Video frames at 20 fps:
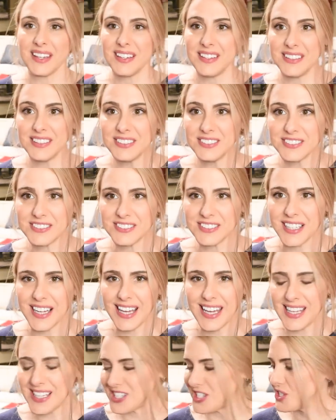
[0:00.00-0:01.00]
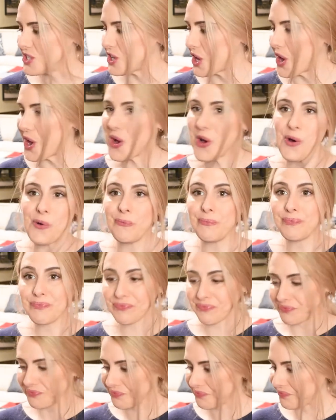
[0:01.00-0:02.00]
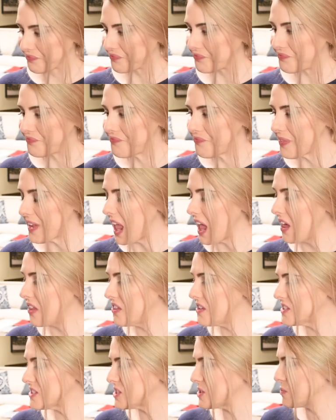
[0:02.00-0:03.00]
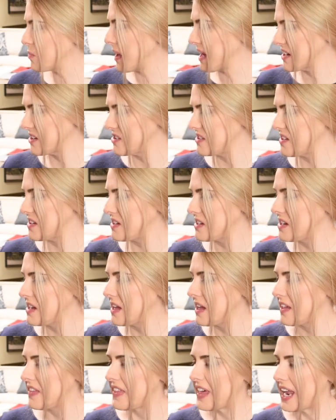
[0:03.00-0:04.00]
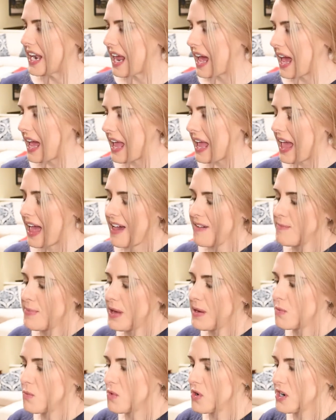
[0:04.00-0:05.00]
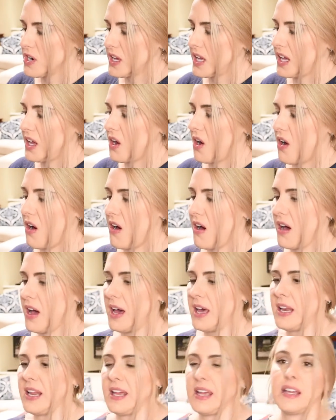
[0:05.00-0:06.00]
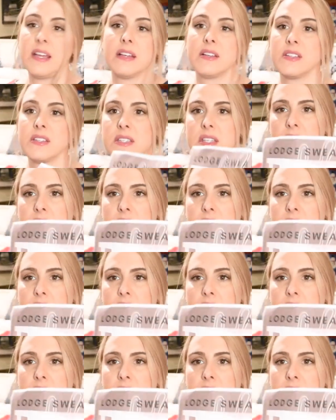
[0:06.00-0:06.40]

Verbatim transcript: All right, so the sweater that I have been working on is